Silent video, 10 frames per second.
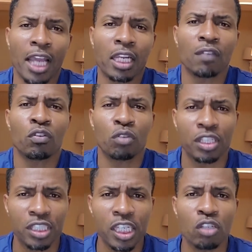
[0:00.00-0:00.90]
And if you
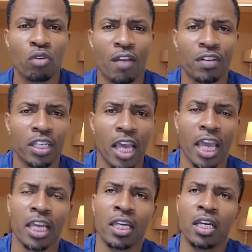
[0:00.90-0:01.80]
continue every
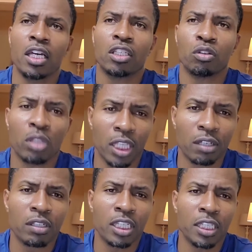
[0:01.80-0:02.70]
day, you will
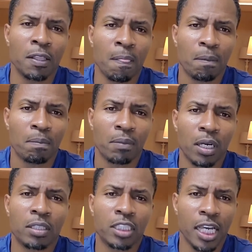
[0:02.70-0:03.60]
literally
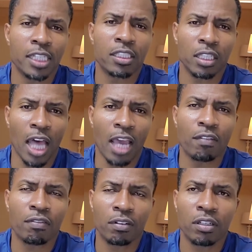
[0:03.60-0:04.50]
change your life,
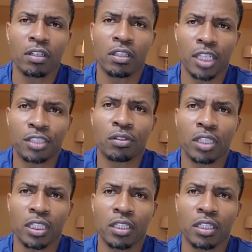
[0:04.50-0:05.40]
literally.